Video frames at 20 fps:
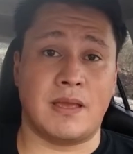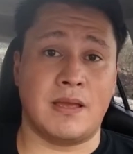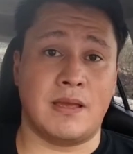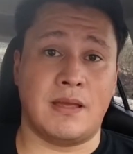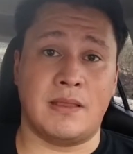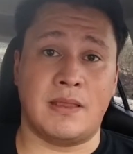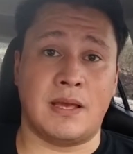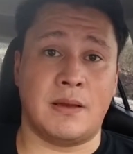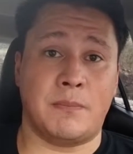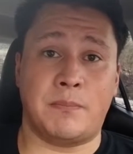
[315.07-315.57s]

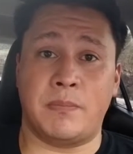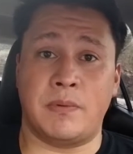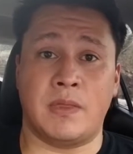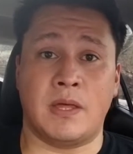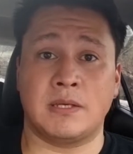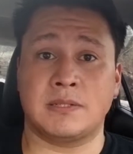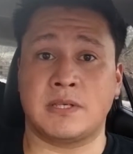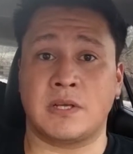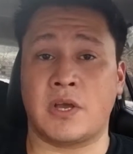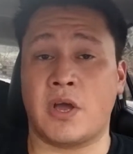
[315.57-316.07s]

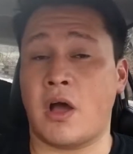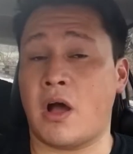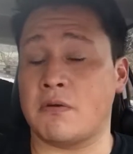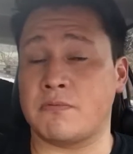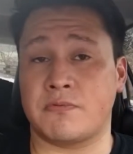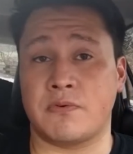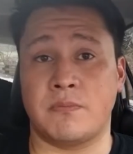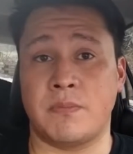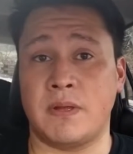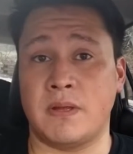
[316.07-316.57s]
that's a con
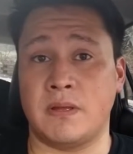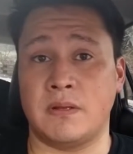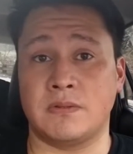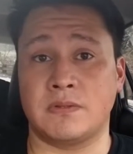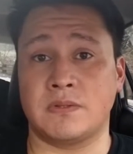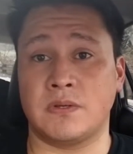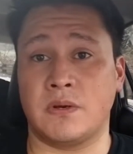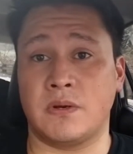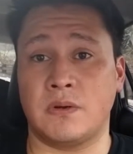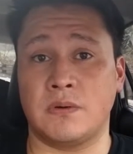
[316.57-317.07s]
for me.
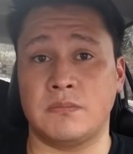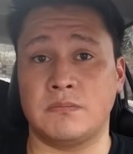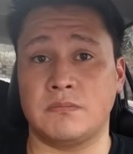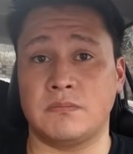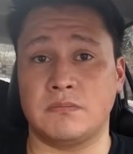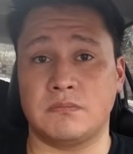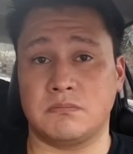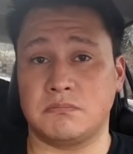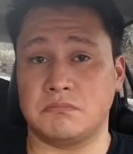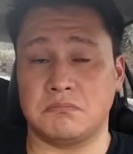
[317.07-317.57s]
So
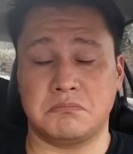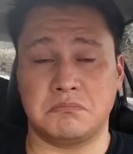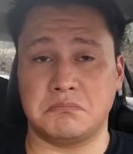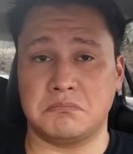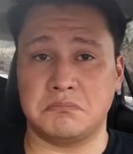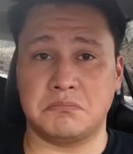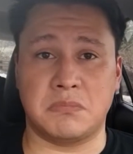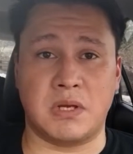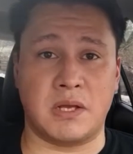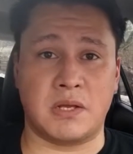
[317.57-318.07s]

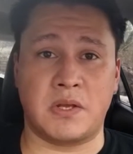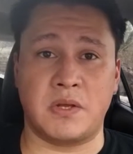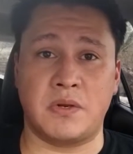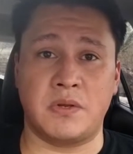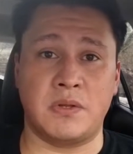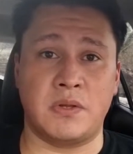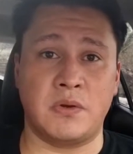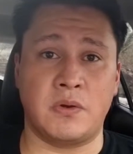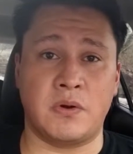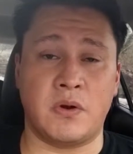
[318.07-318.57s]
I
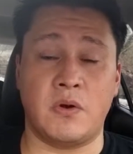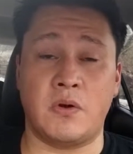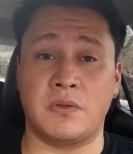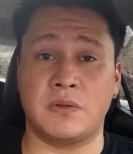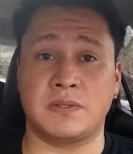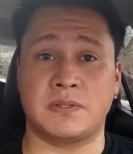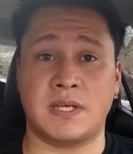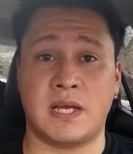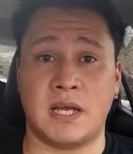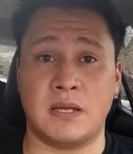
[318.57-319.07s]
couldn't do it all
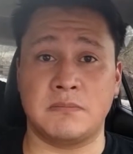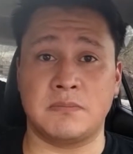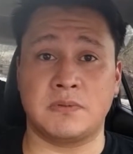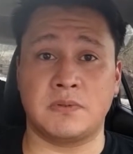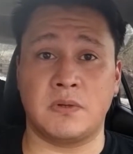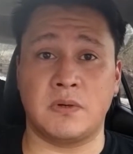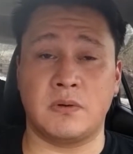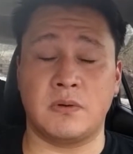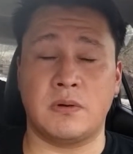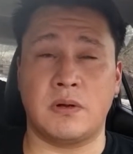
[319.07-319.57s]
the time.
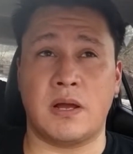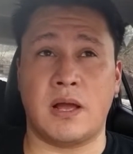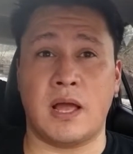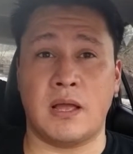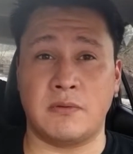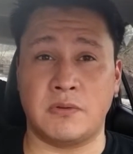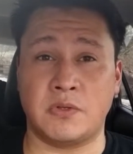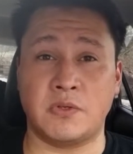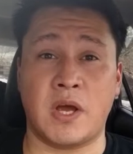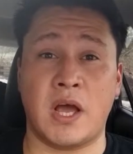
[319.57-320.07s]
So
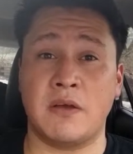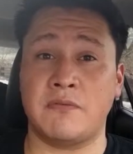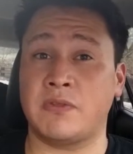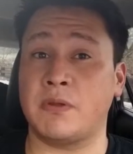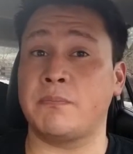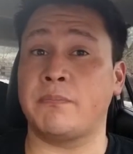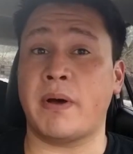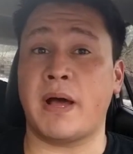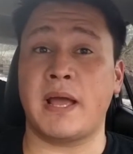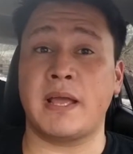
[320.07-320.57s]
I drive
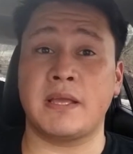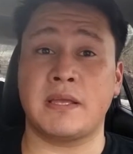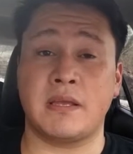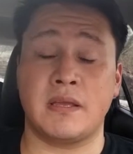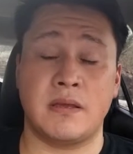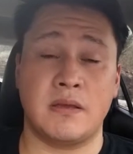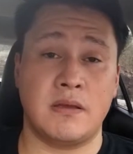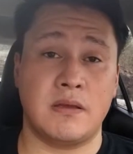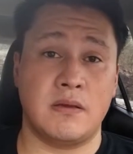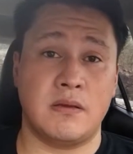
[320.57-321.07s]
the bike
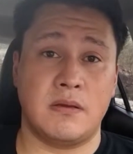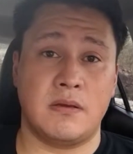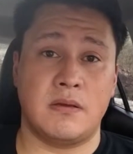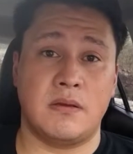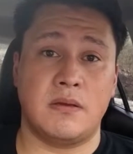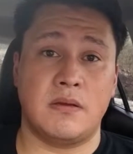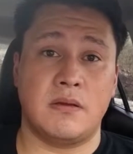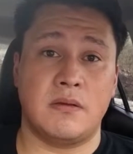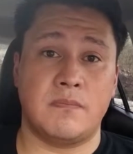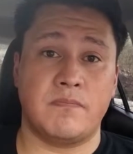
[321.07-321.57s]

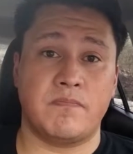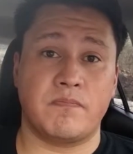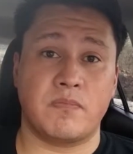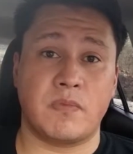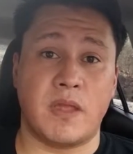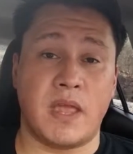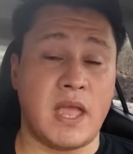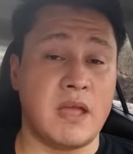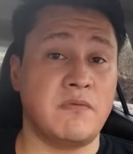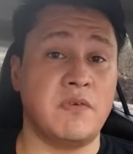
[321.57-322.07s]

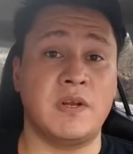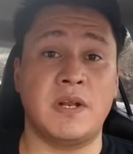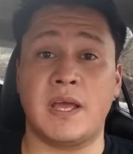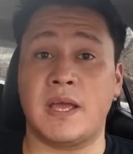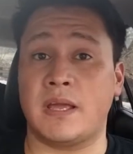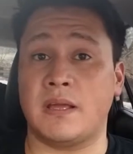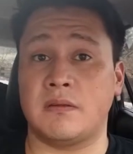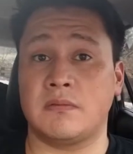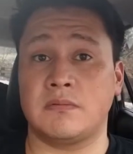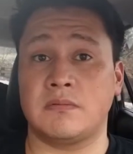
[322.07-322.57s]
every
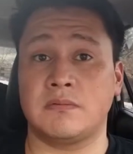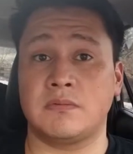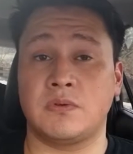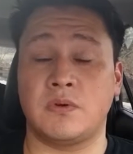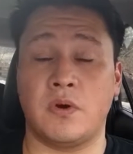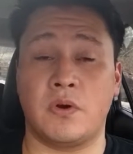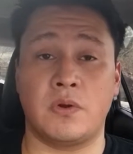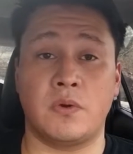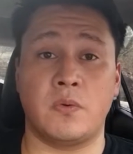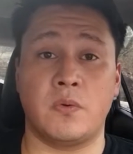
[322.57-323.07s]
day,
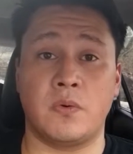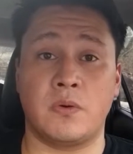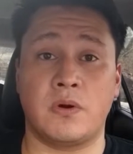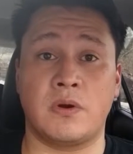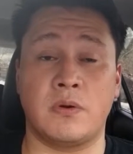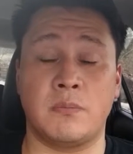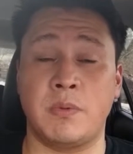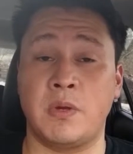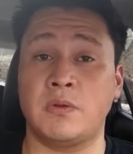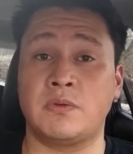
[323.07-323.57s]

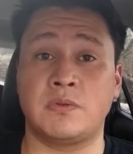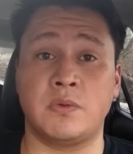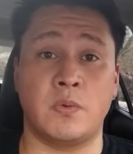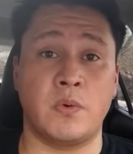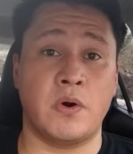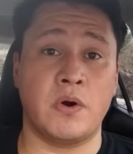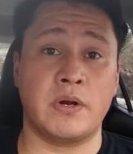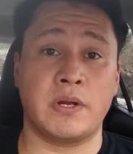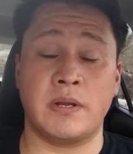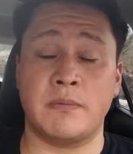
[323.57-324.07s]
commute to
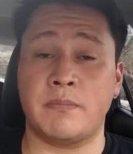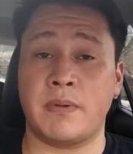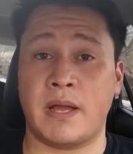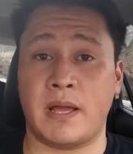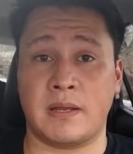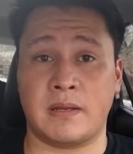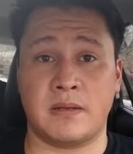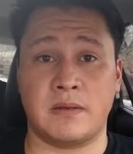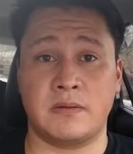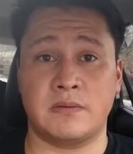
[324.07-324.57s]
work and
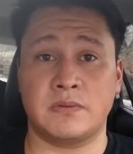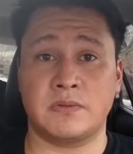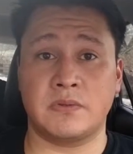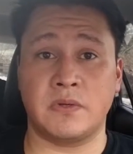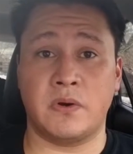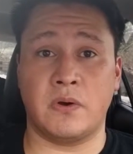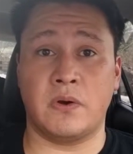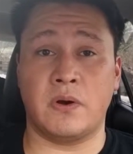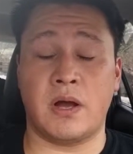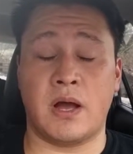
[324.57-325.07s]
back.
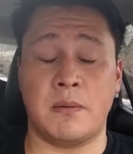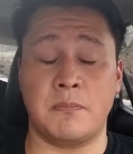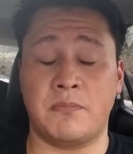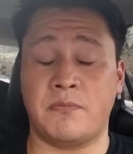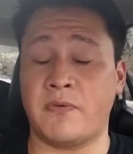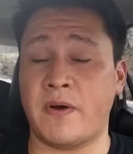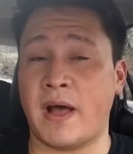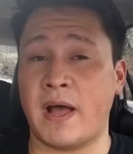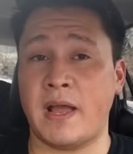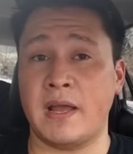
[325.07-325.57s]
So I'm
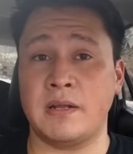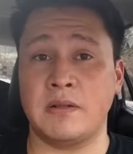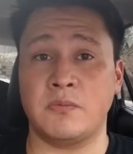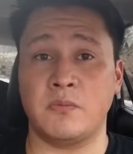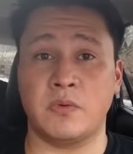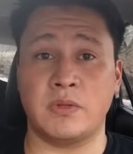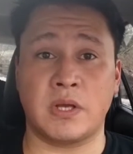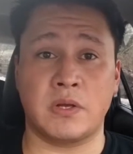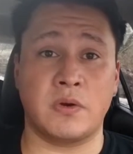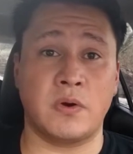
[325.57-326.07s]
fine
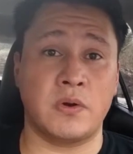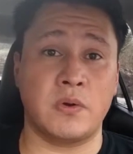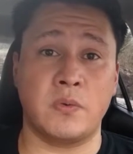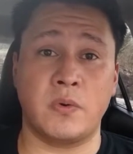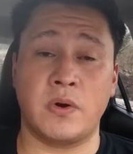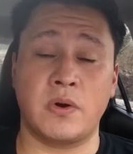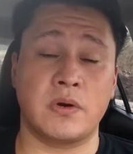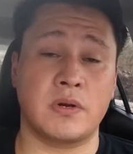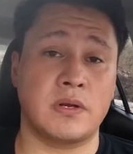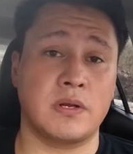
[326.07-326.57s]
when I go to
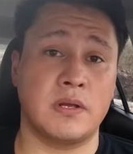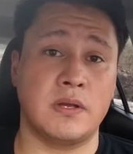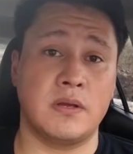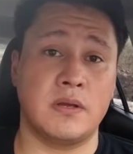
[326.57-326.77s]
work.